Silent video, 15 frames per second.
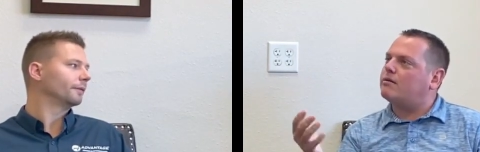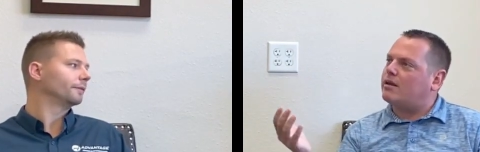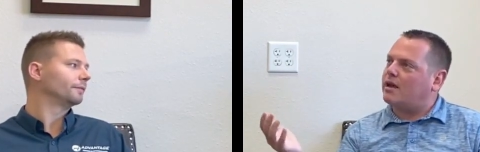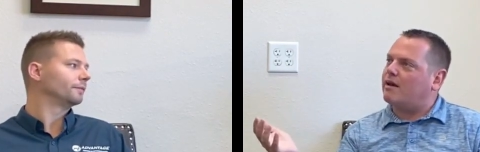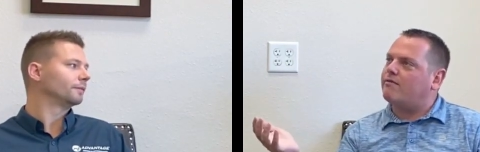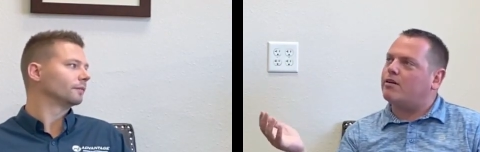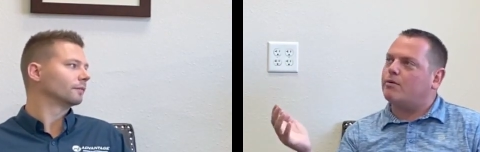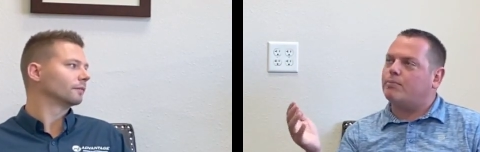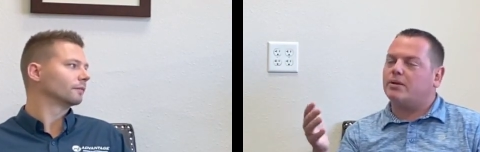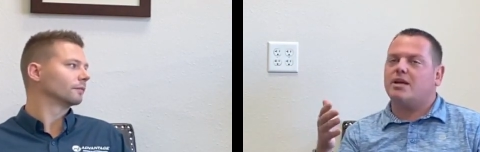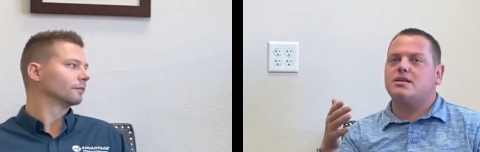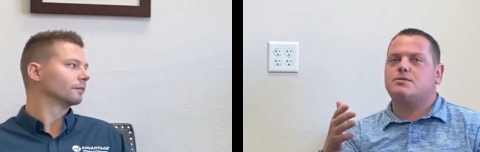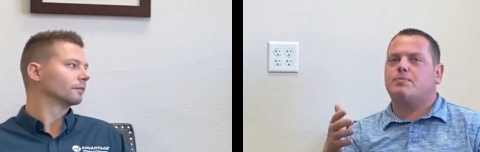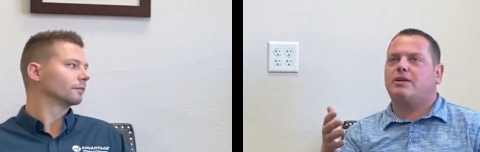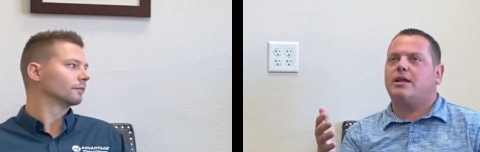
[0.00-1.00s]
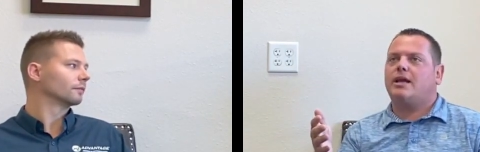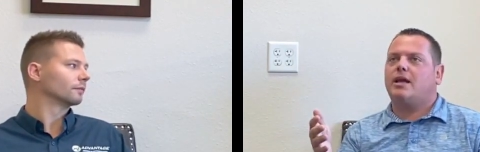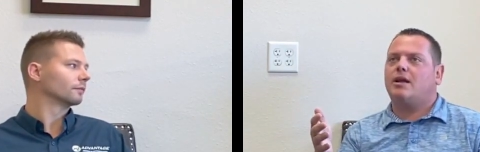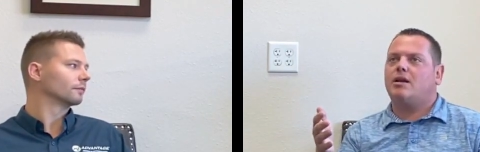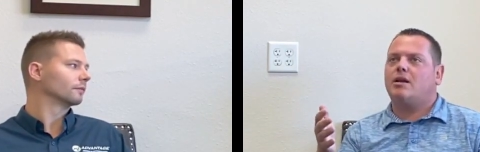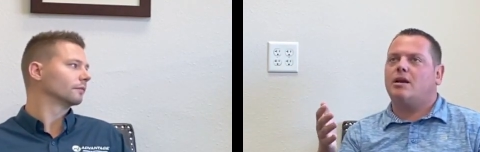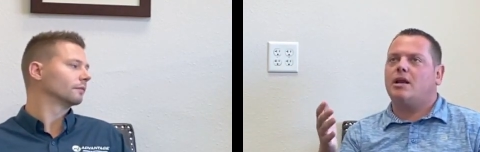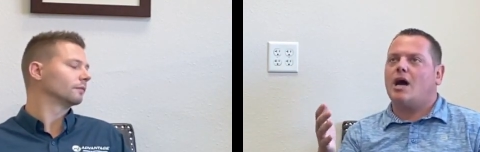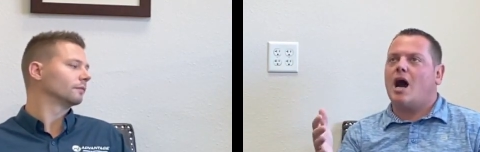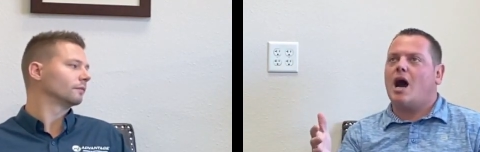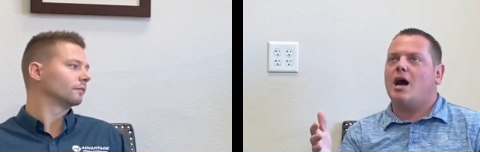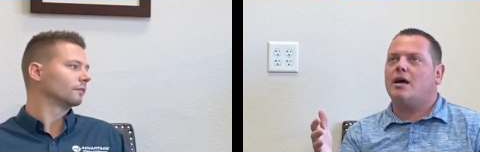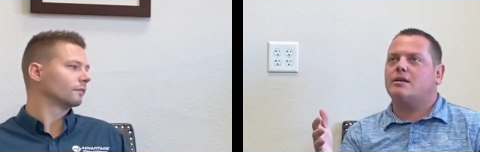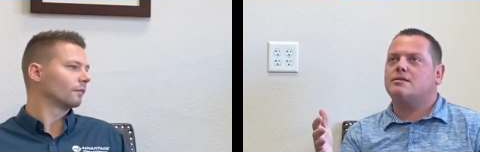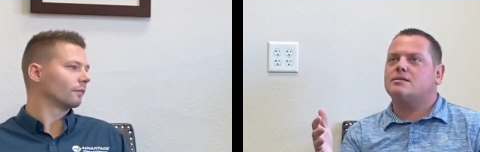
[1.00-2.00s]
Speaker 1: they have their place but like
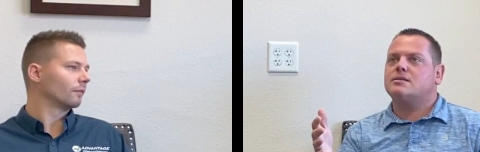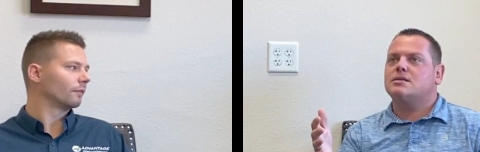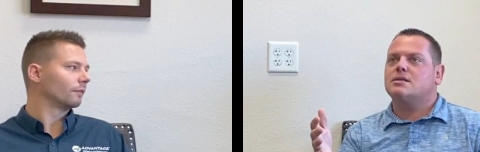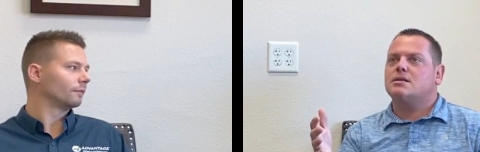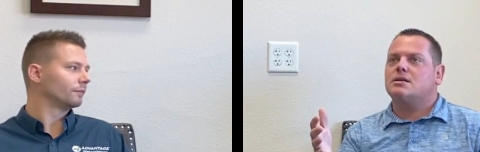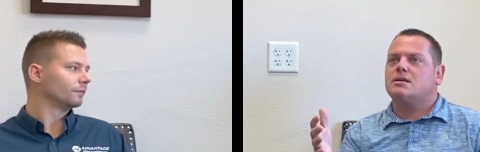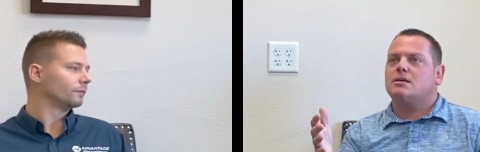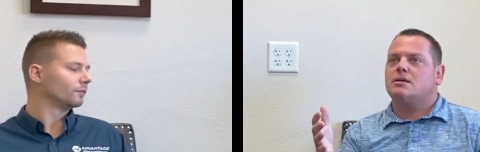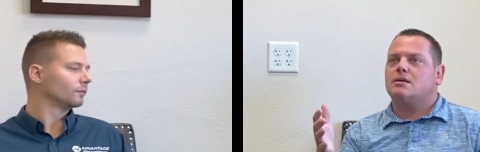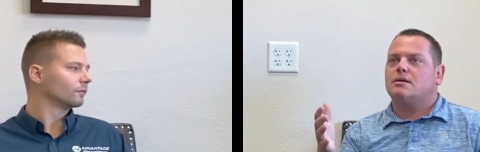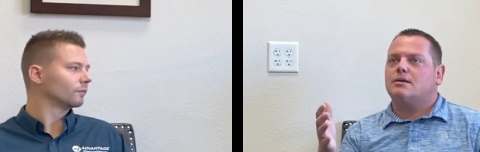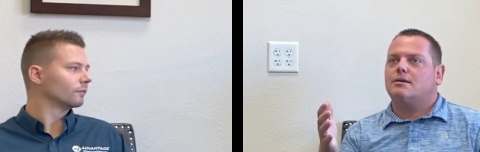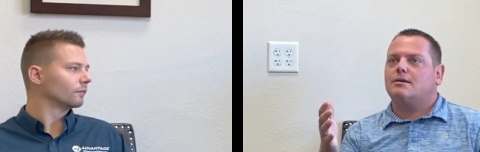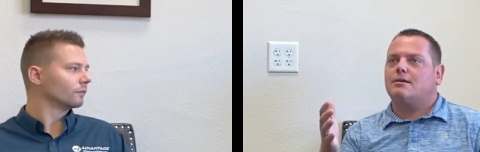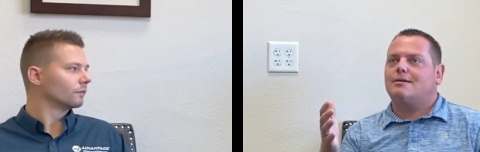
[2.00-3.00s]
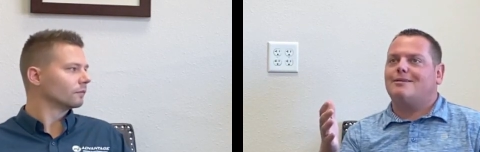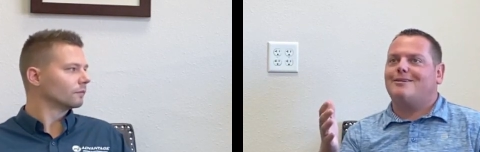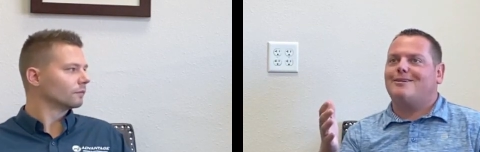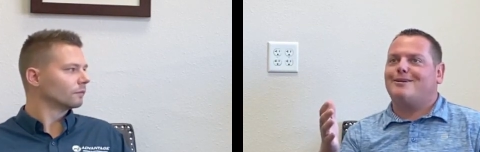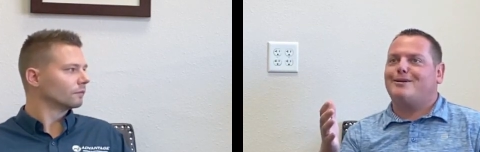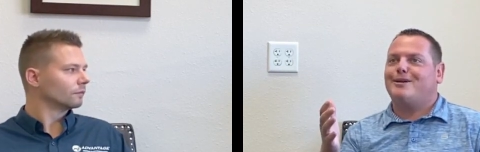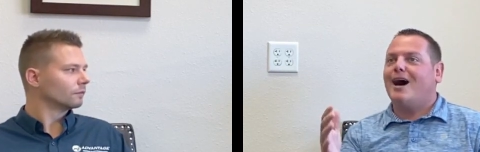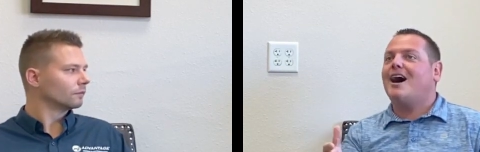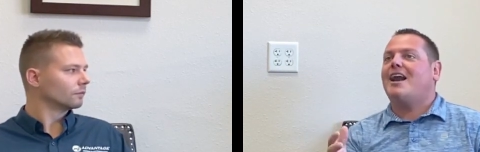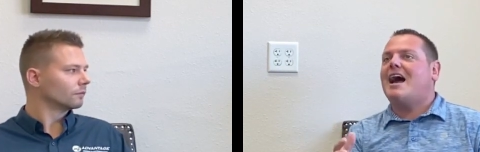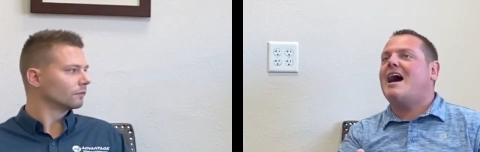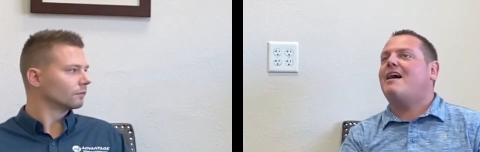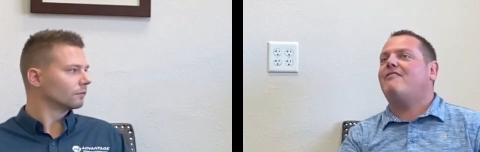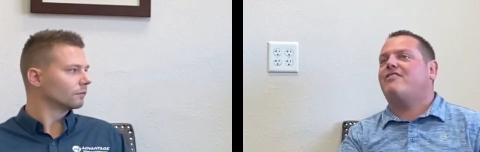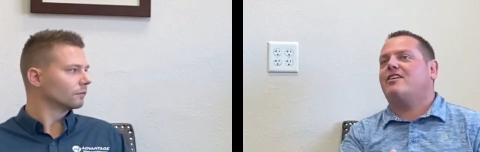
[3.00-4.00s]
not not
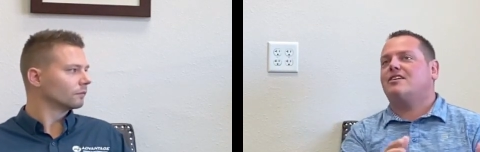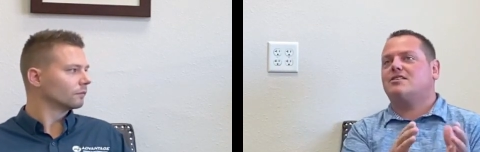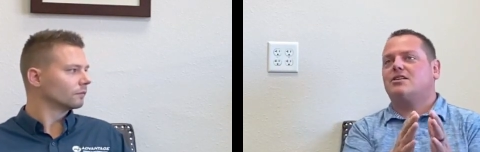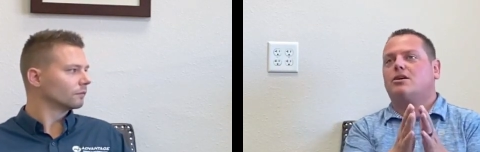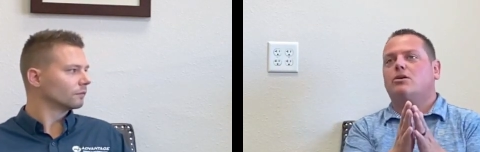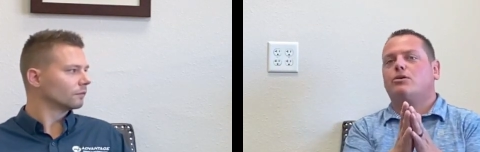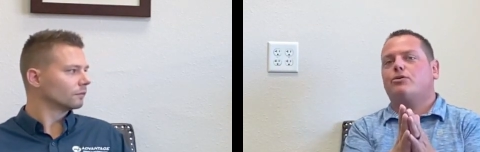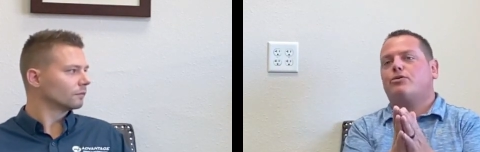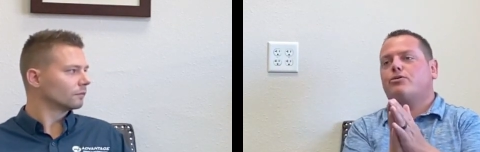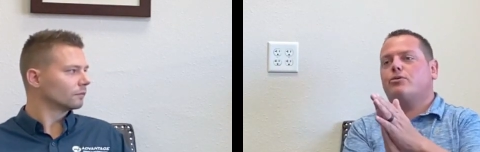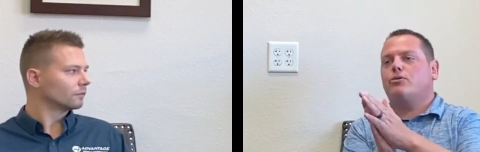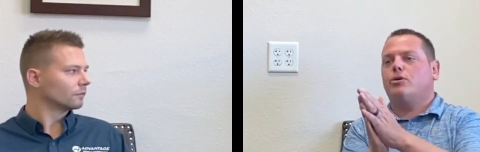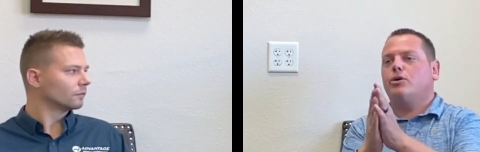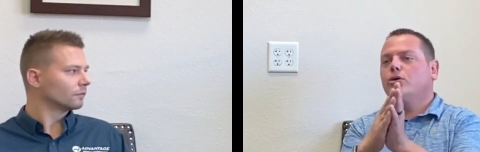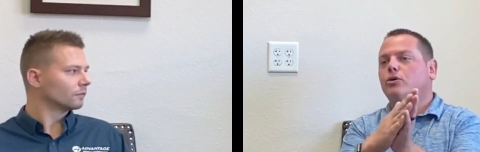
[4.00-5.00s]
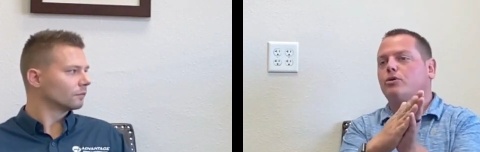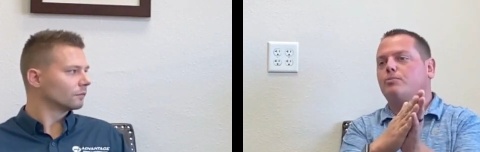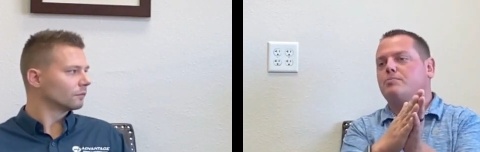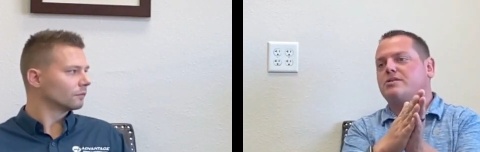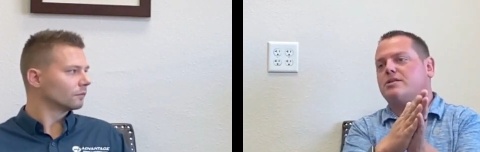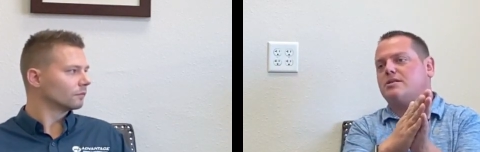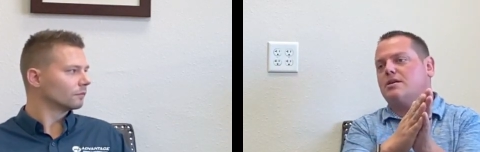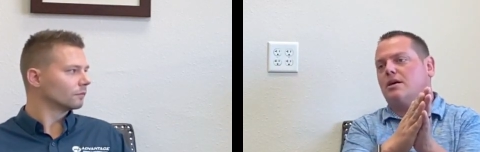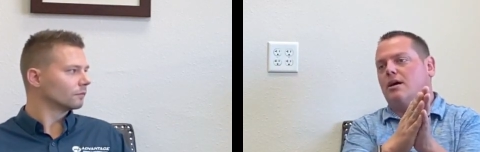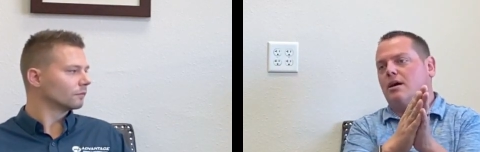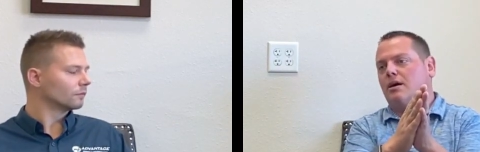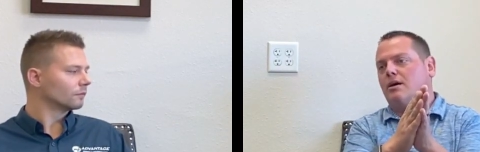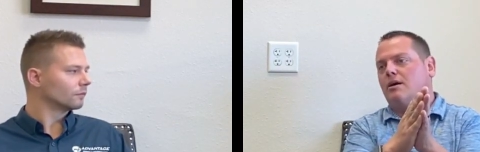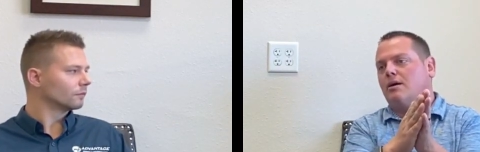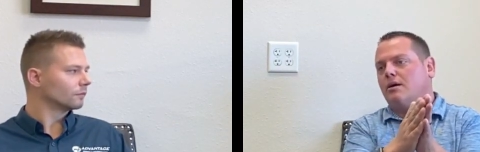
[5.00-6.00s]
having to go through hoops
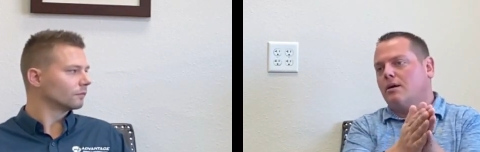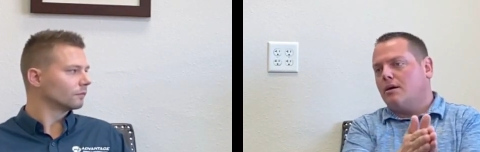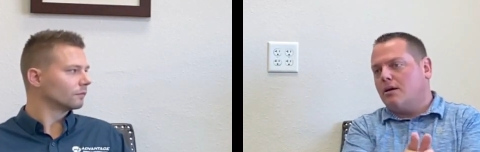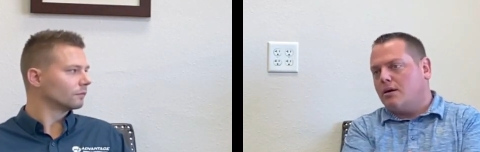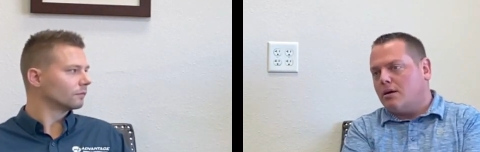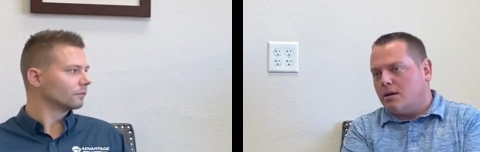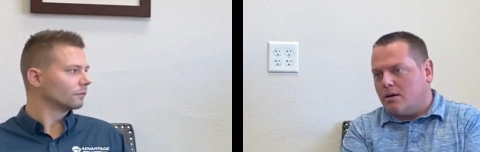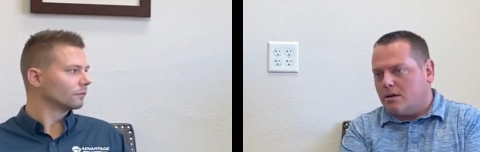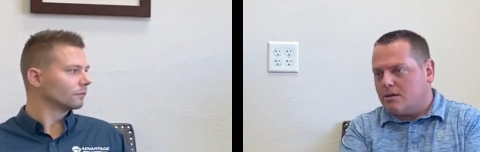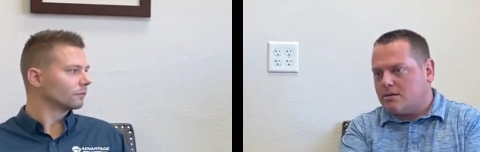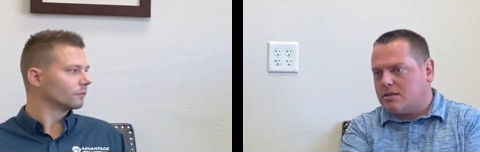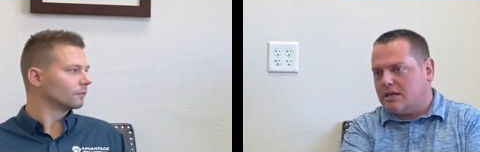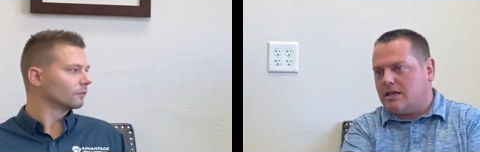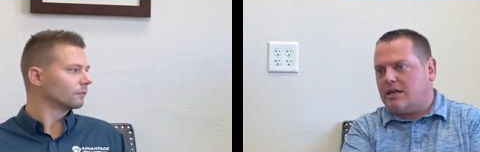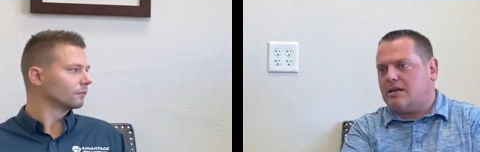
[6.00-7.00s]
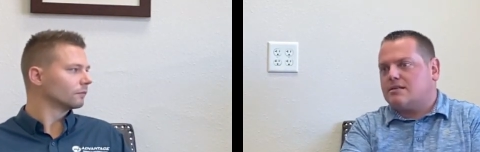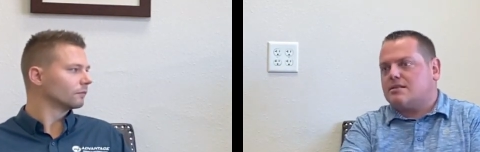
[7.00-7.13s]
to to get